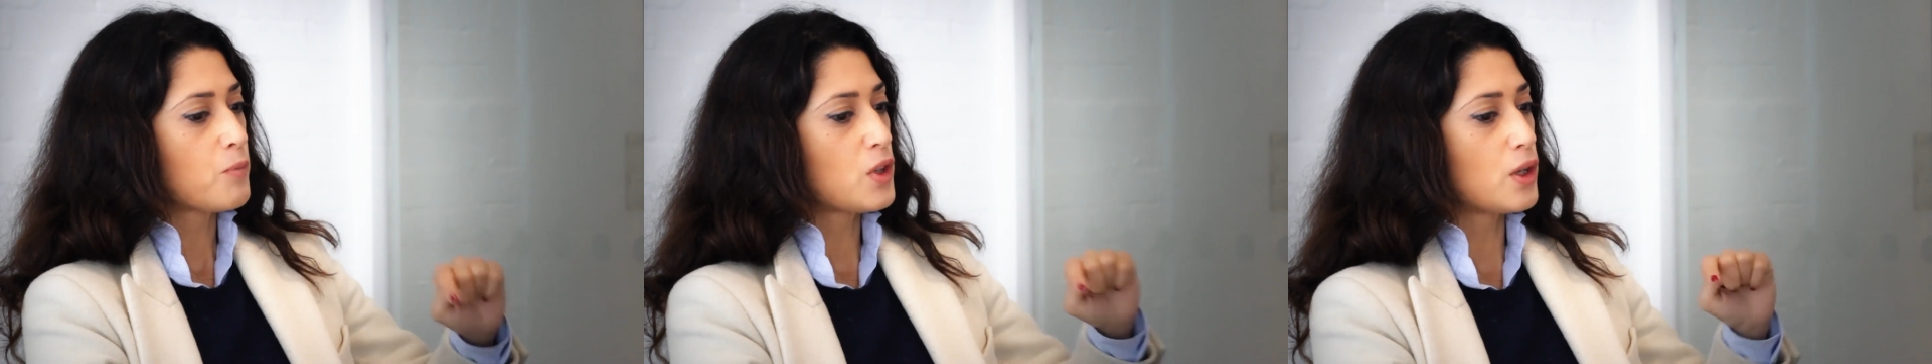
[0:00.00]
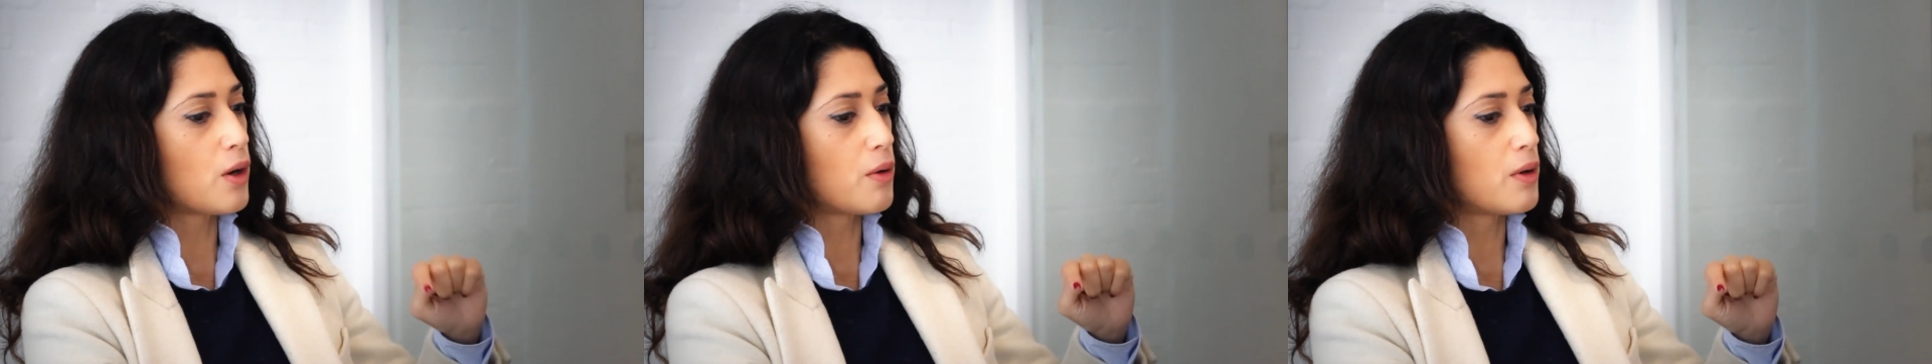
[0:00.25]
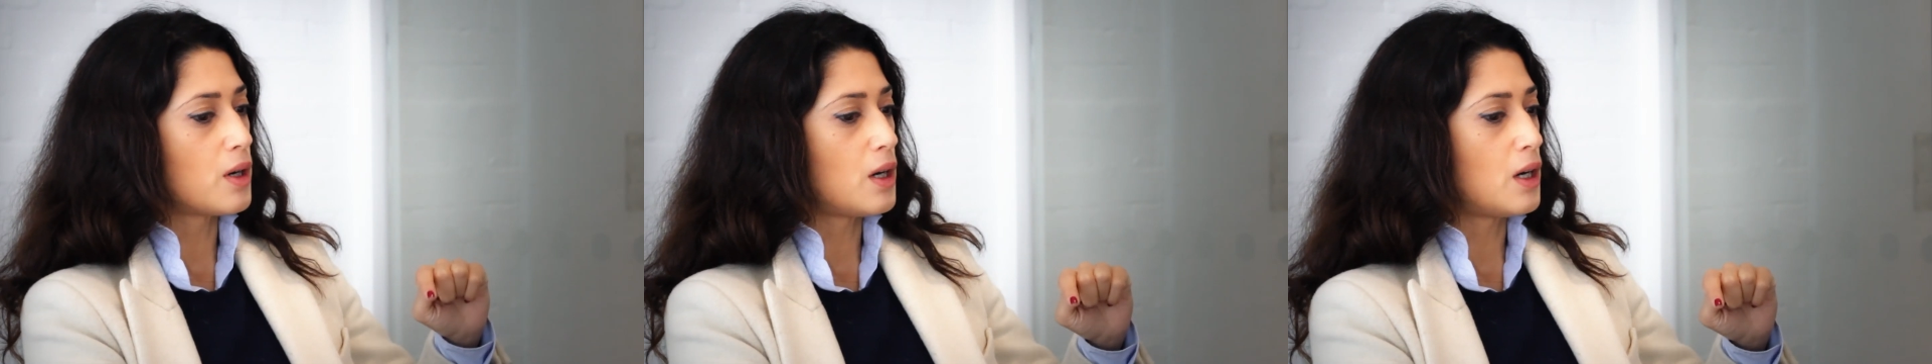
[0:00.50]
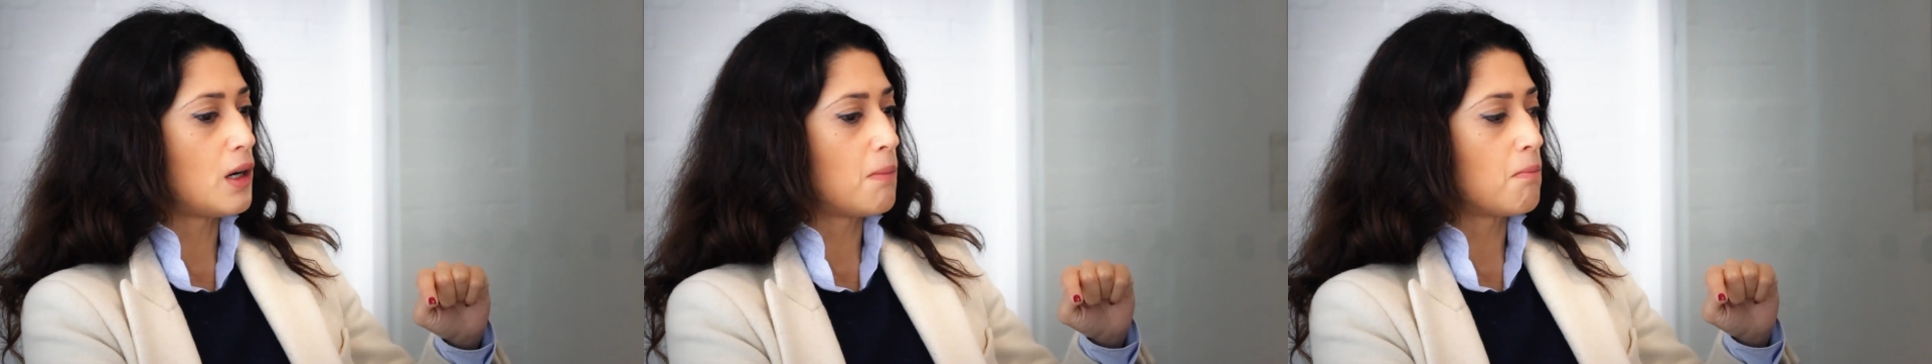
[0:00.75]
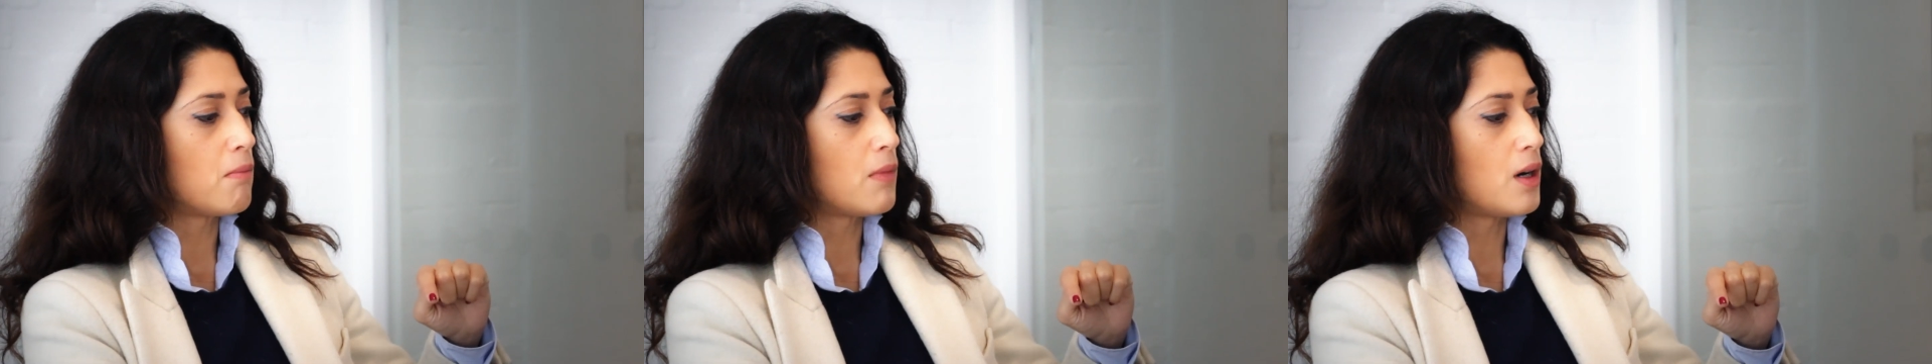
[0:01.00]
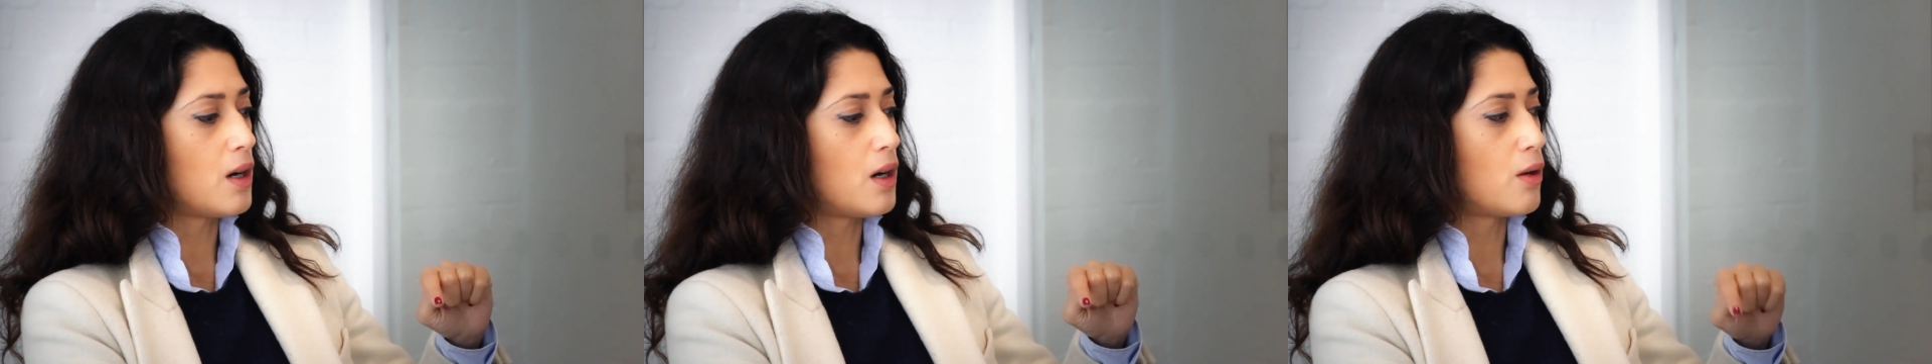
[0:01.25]

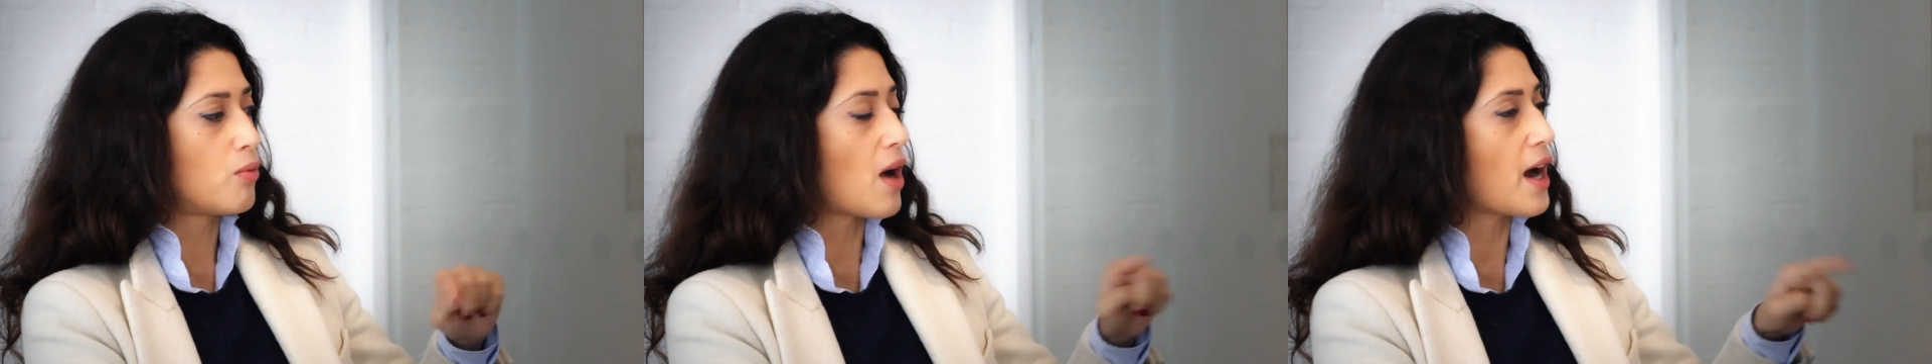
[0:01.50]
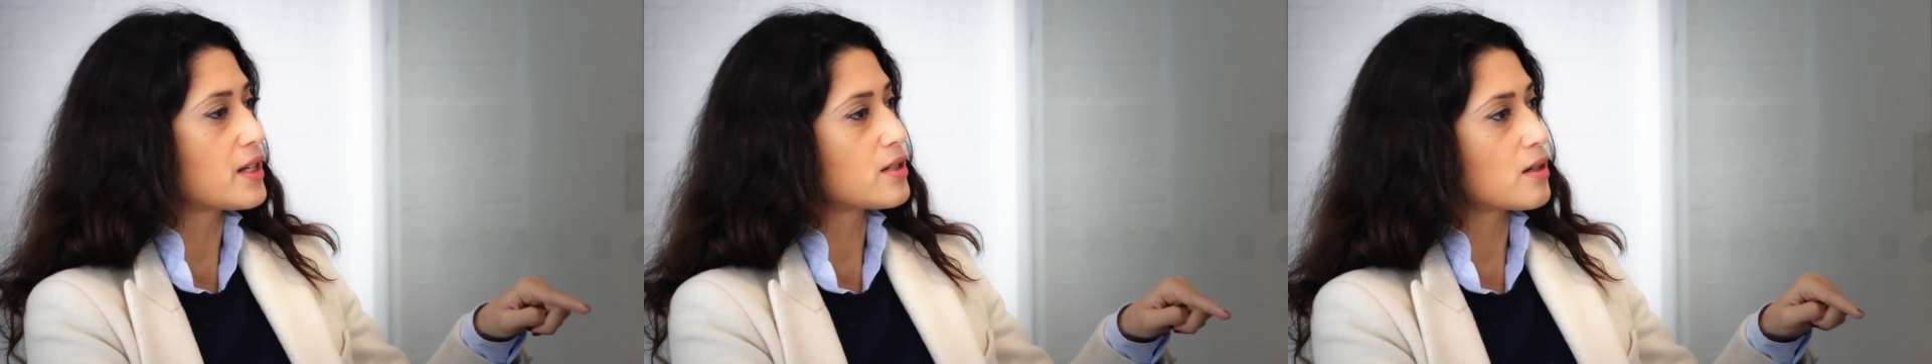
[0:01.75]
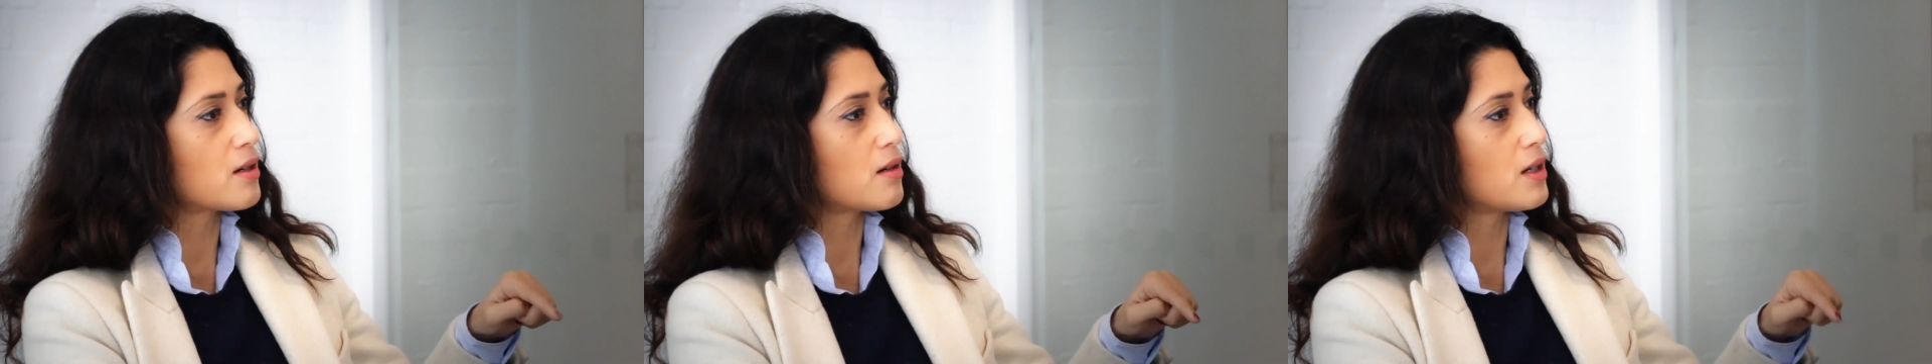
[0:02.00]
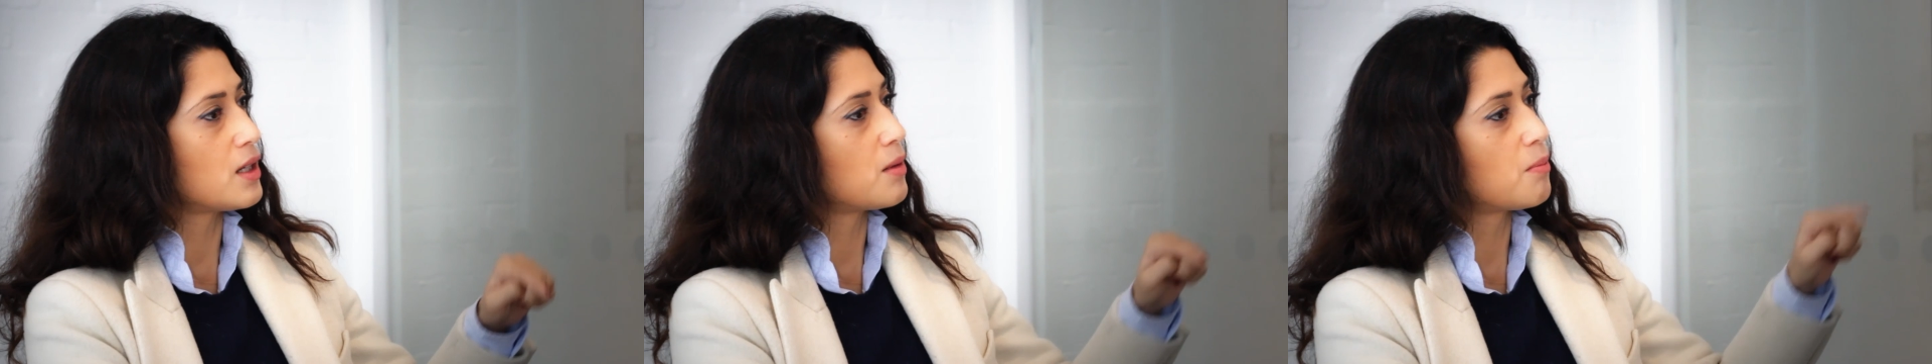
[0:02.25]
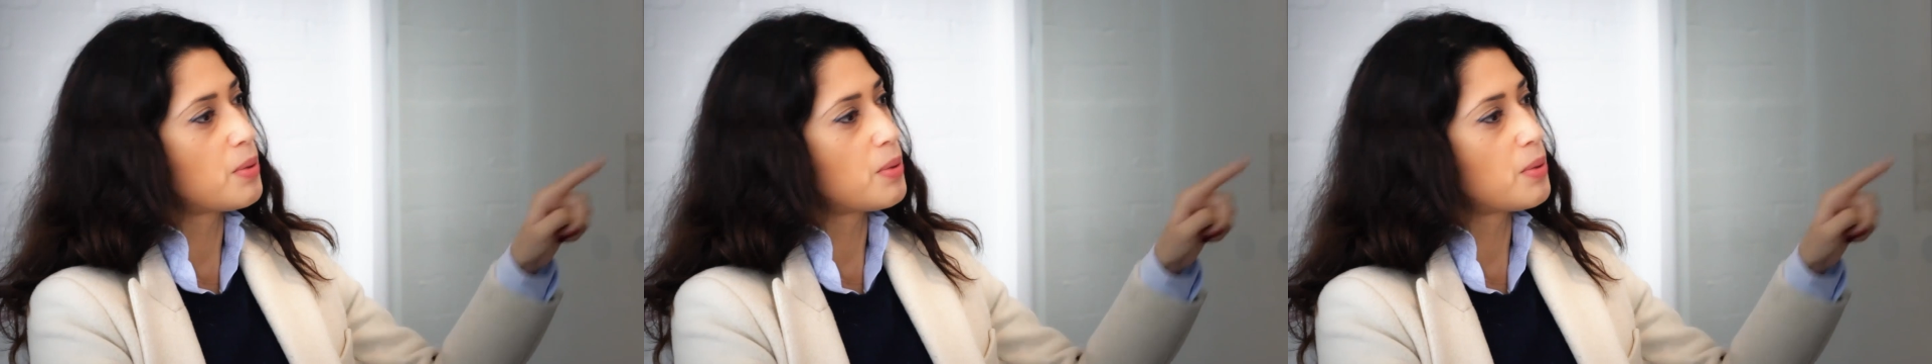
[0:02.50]
a writer in